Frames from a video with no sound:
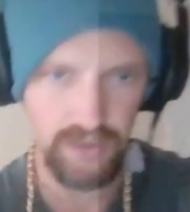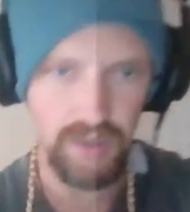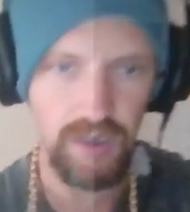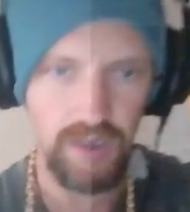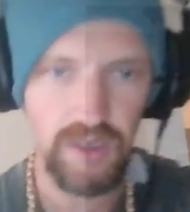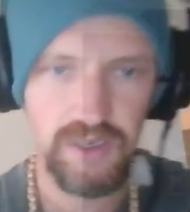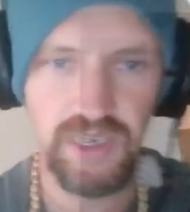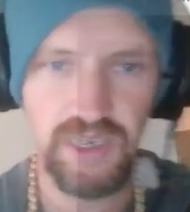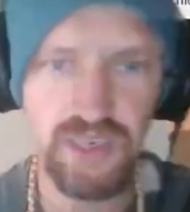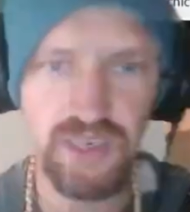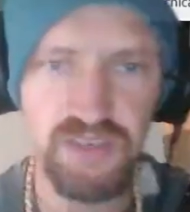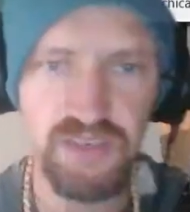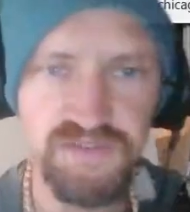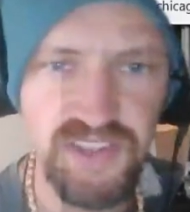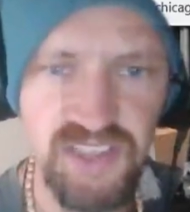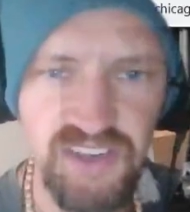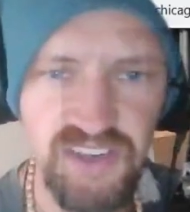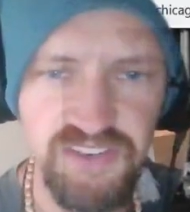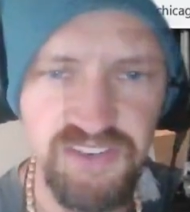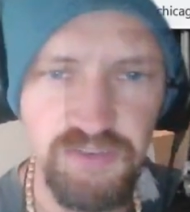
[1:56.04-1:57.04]
Getting
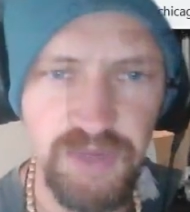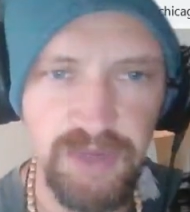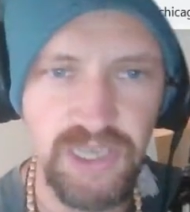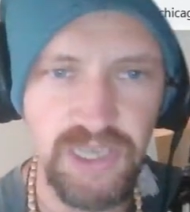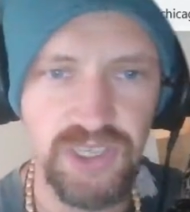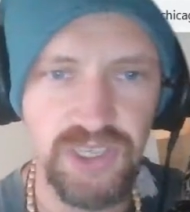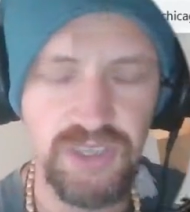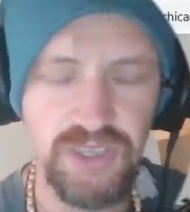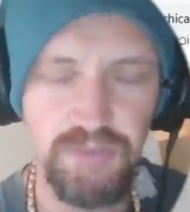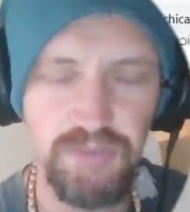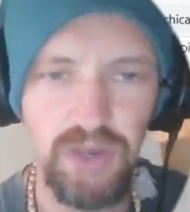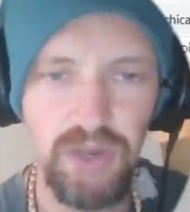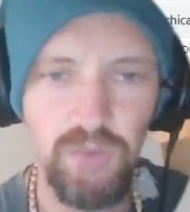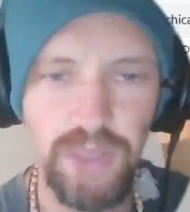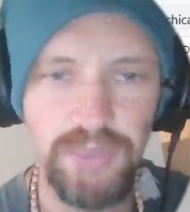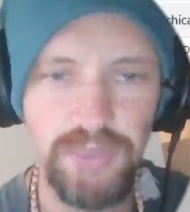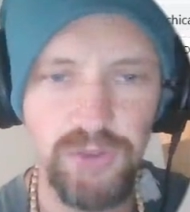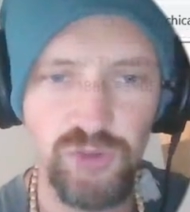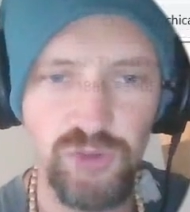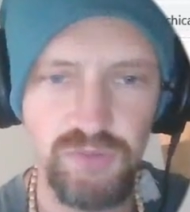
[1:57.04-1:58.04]
conflicted information about when
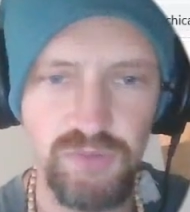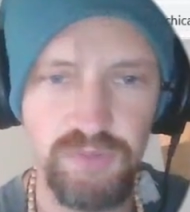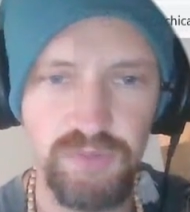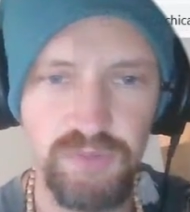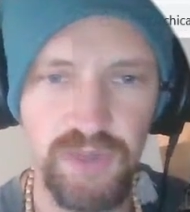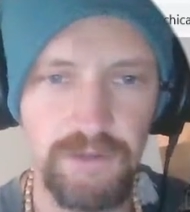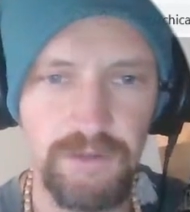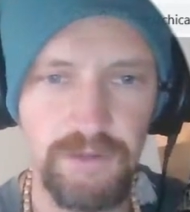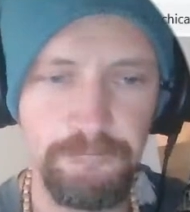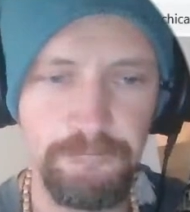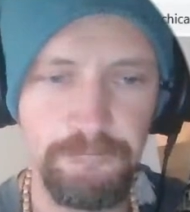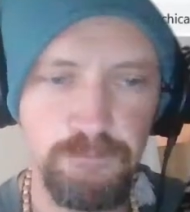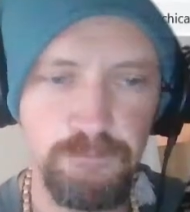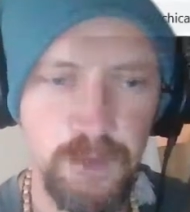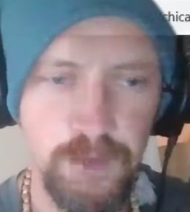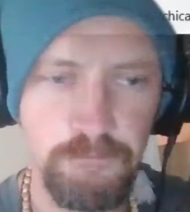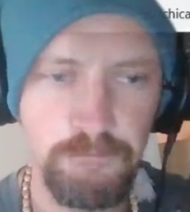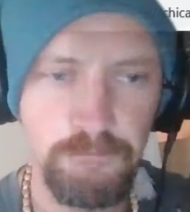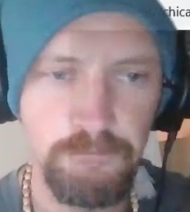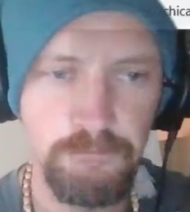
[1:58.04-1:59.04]
this was built.
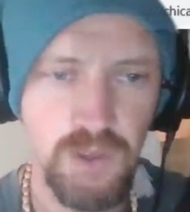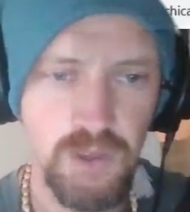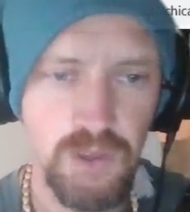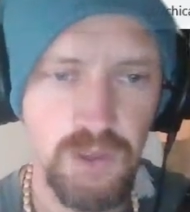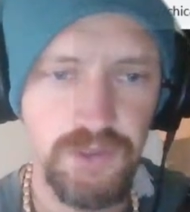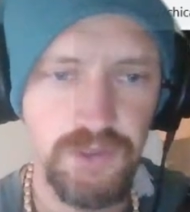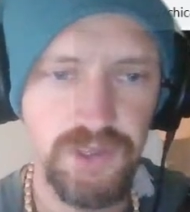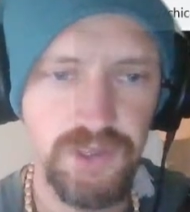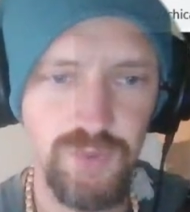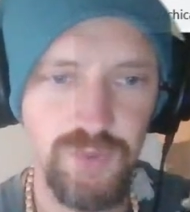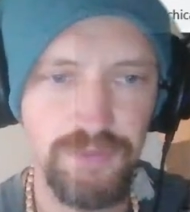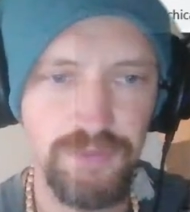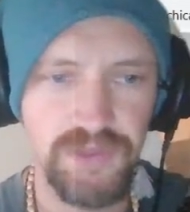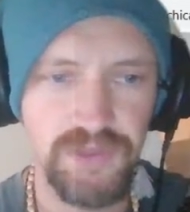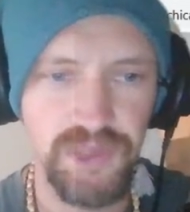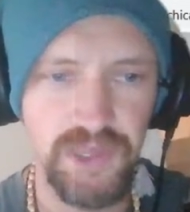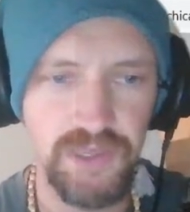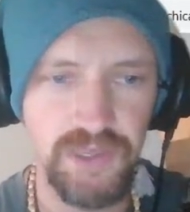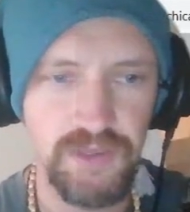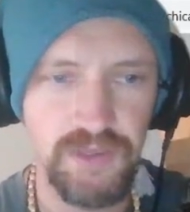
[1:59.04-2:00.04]
This
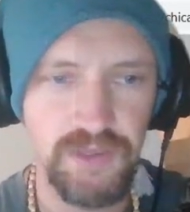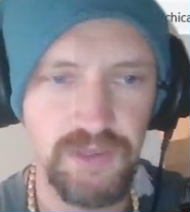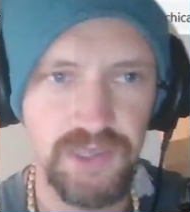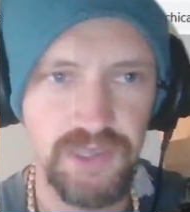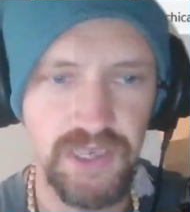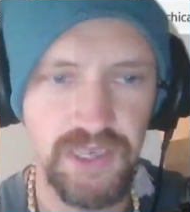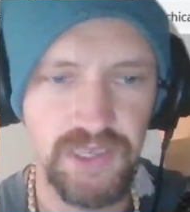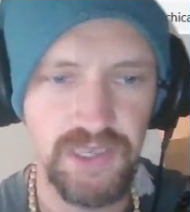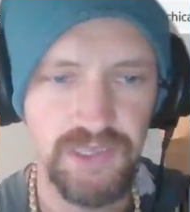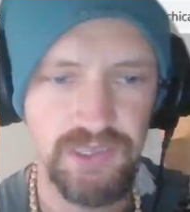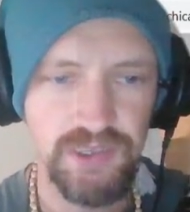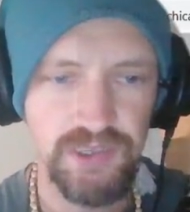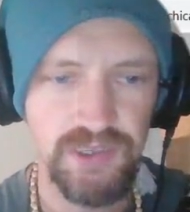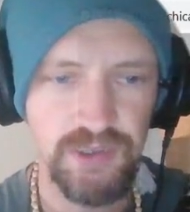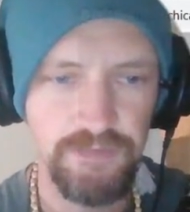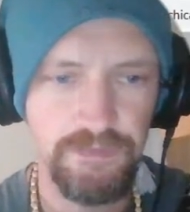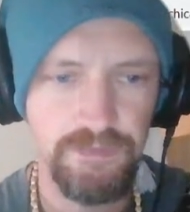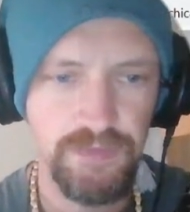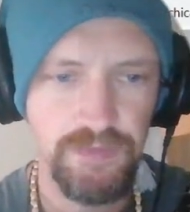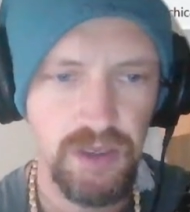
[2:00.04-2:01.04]
website says
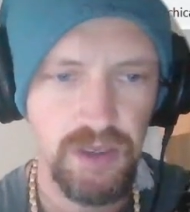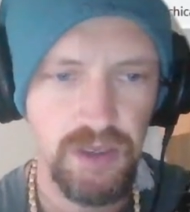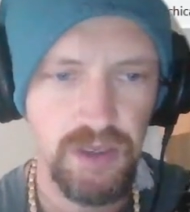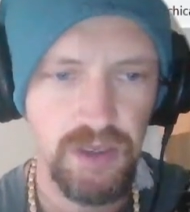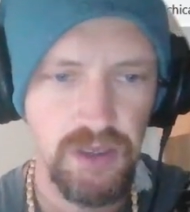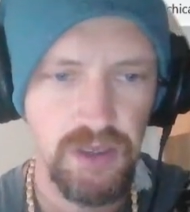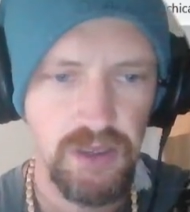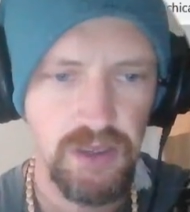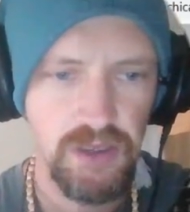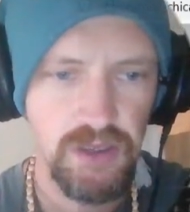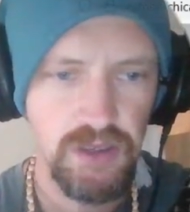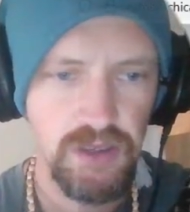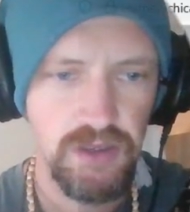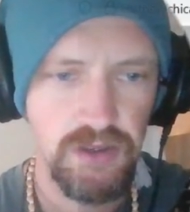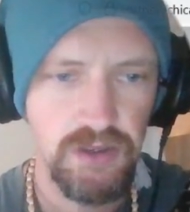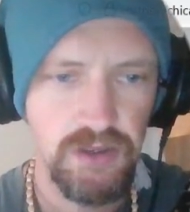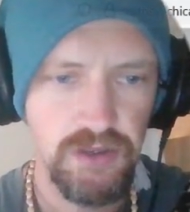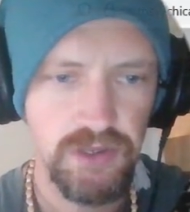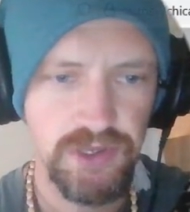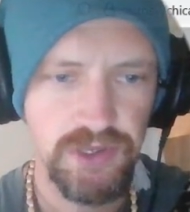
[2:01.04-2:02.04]

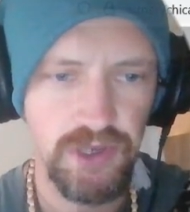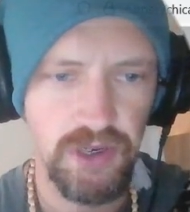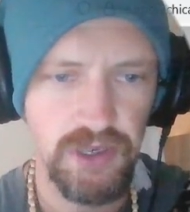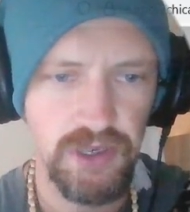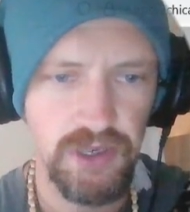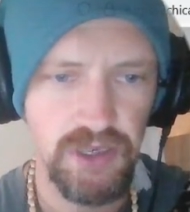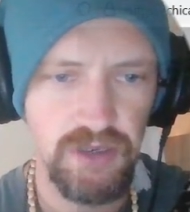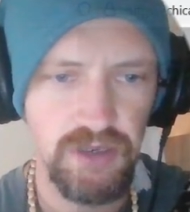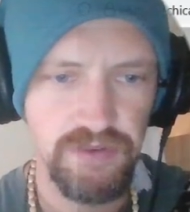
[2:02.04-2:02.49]
the start of